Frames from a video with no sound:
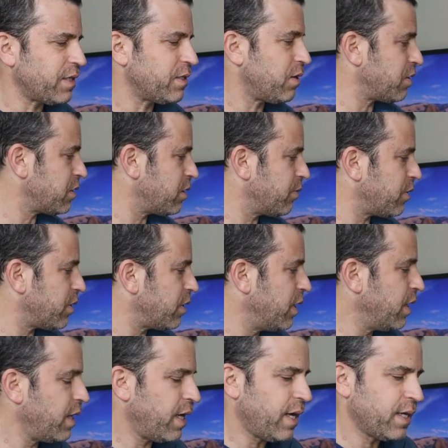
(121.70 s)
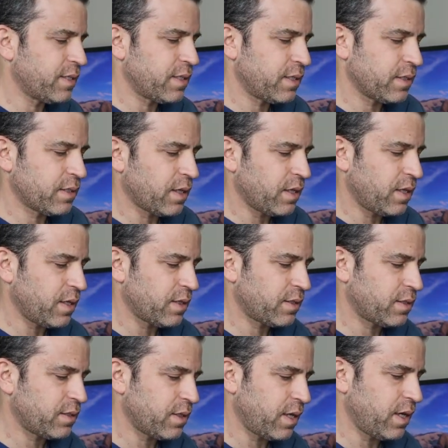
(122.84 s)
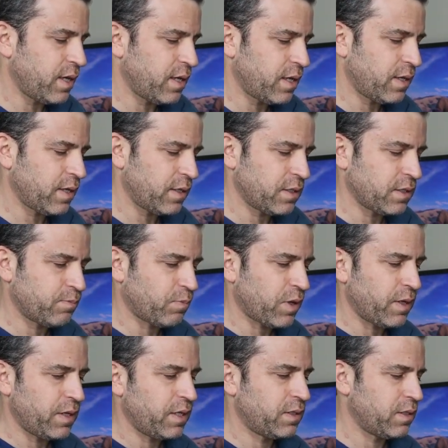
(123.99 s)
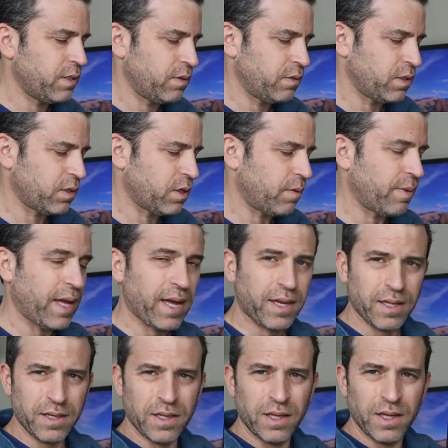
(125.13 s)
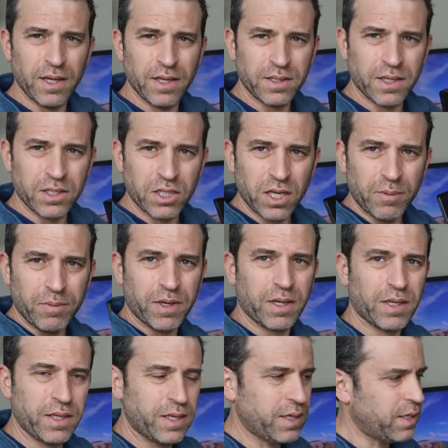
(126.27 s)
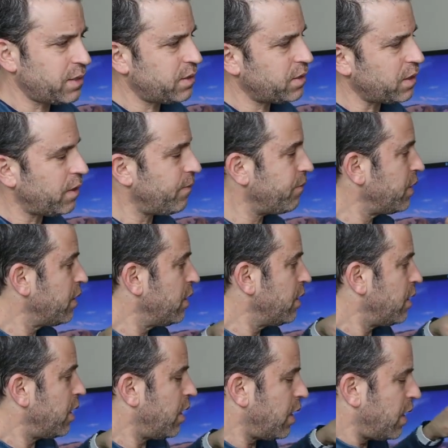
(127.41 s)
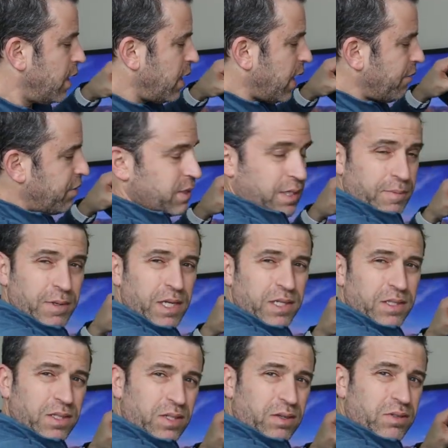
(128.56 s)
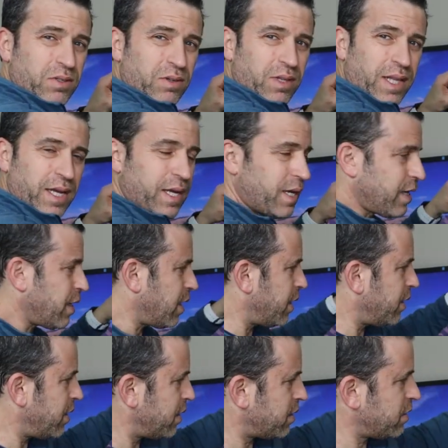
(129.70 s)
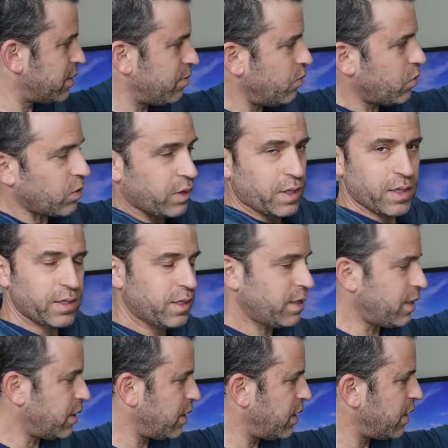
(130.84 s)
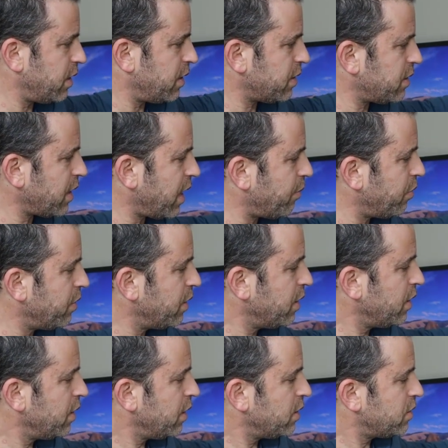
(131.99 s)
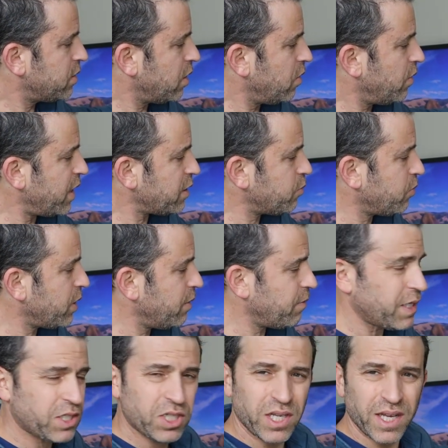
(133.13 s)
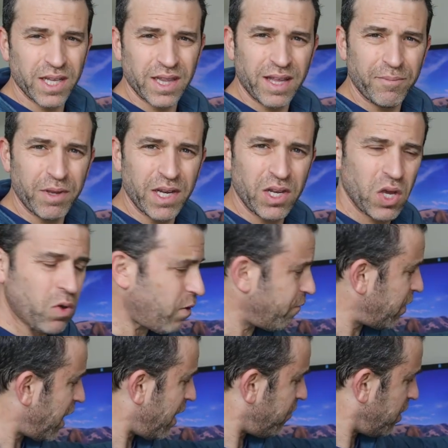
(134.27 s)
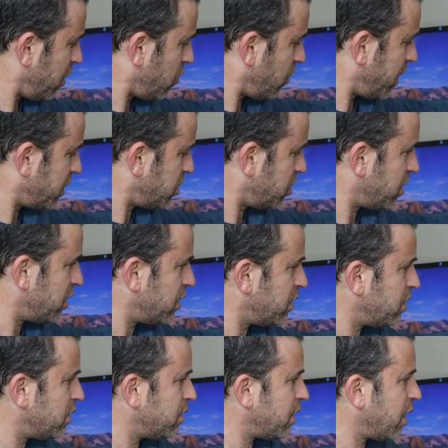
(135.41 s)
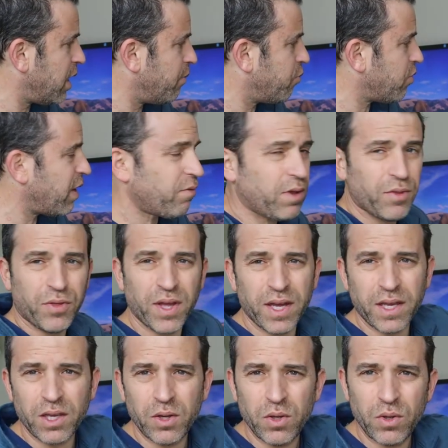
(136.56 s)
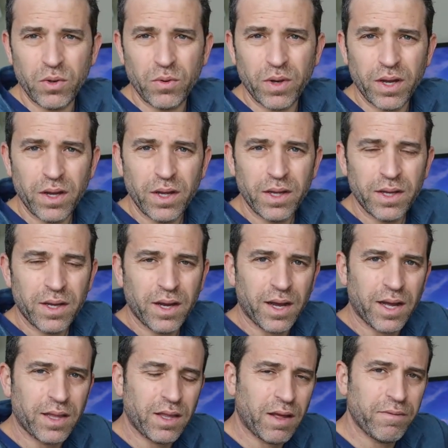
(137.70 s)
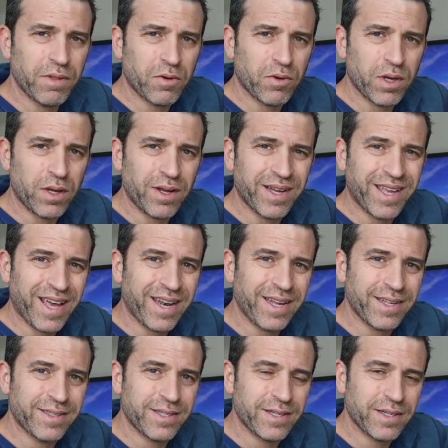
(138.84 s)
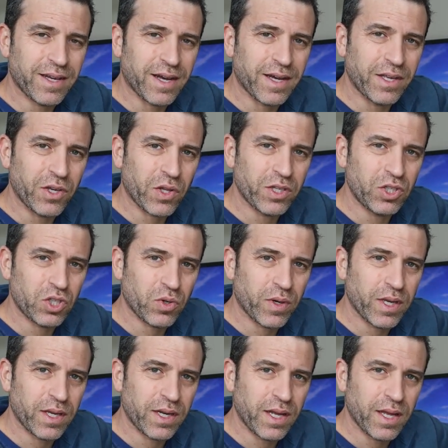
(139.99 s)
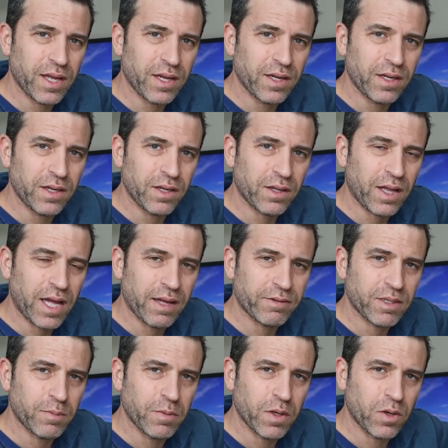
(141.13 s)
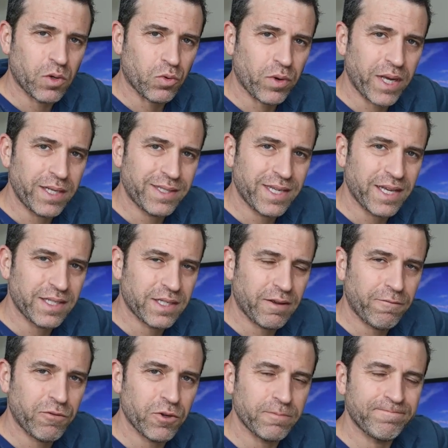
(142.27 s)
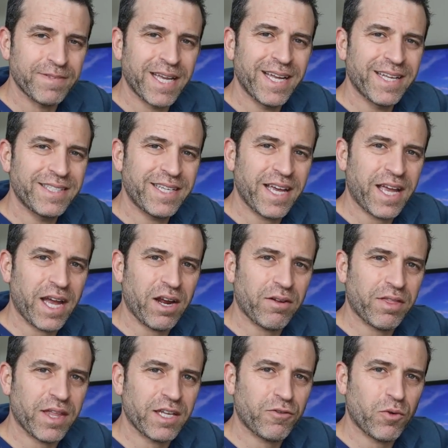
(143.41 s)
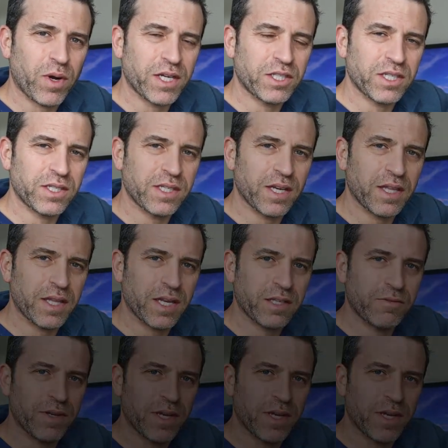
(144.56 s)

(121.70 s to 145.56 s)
as noticeable as it is on this. And I just probably need to just go back and touch up and clean it. So, uh, and obviously because it's also laying on this more than and hitting the top, so that's pretty much it. Let me know if you have any questions. Uh, Breville, thank you. Uh, love the grill, get it. Uh, you'll enjoy it and you'll have some great tasting food. Take care, thanks for watching. See you on the next